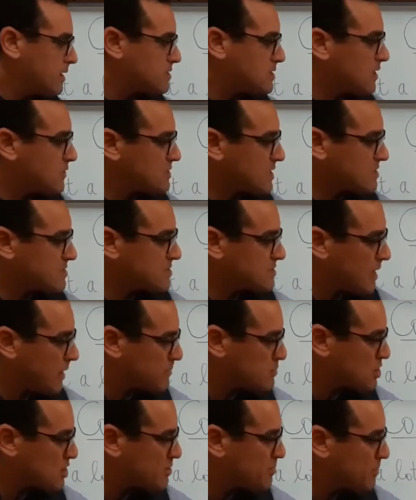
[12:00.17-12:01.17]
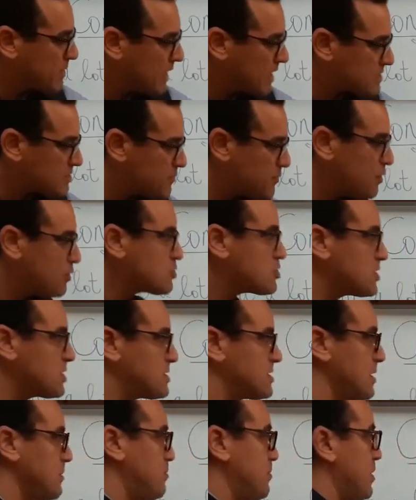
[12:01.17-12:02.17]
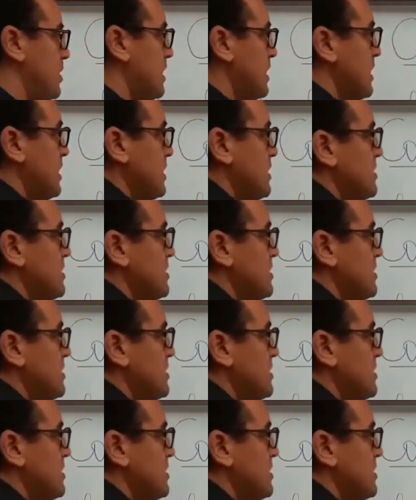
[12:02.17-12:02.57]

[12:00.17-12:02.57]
It gives us subject plus future simple.